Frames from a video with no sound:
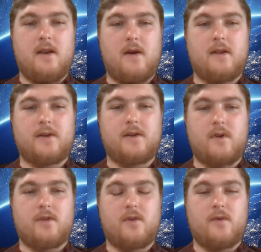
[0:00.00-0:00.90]
Now I'd like to
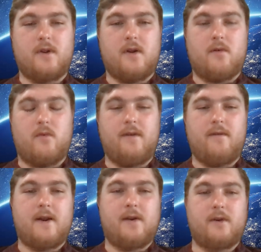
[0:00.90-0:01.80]
run through one
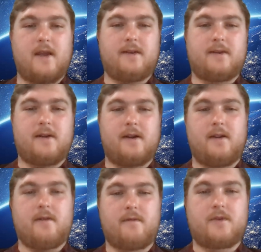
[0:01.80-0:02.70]
final case
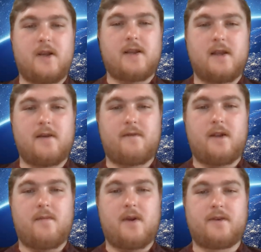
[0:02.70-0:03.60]
study for checking if
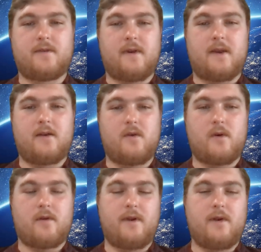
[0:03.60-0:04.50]
an email is fake
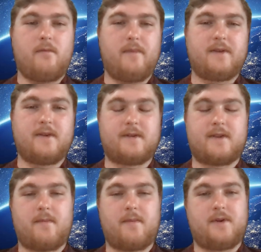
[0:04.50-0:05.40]
or a real
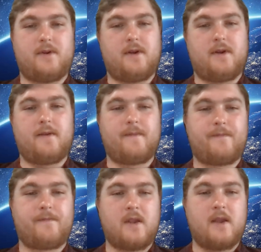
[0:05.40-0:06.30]
business opportunity.
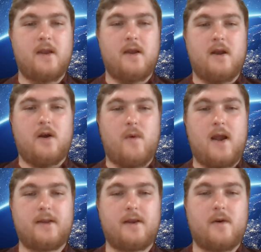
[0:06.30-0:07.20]
A
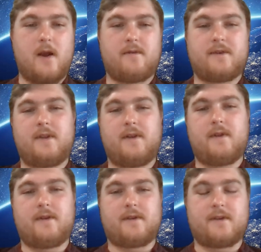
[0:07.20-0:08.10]
while ago, I
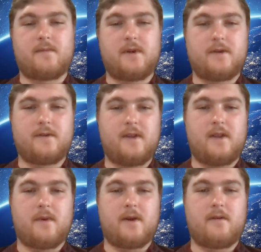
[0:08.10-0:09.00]
received a suspicious
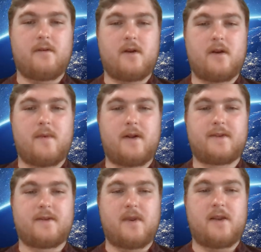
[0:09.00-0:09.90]
email
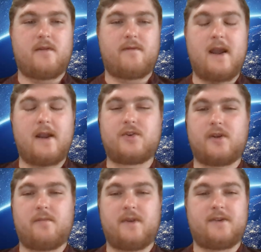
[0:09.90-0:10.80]
about some
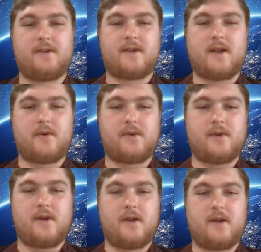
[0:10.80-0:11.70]
manufacturing business
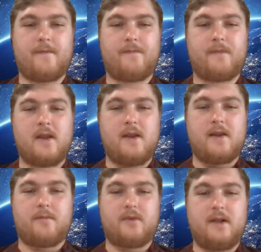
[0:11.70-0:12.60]
opportunity,
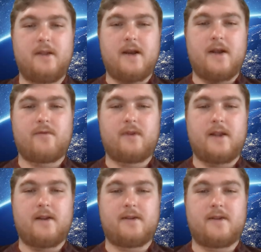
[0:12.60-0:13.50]
completely
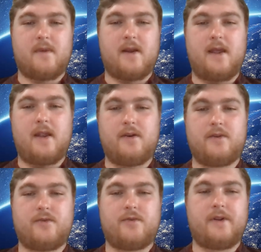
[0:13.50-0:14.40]
unrelated to my
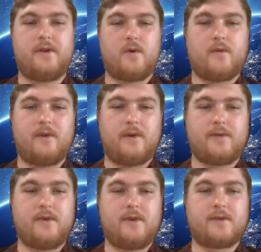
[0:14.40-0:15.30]
industry or field
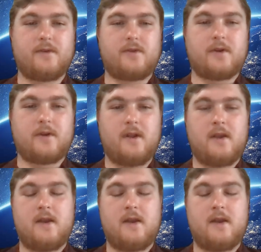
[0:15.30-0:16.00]
of research.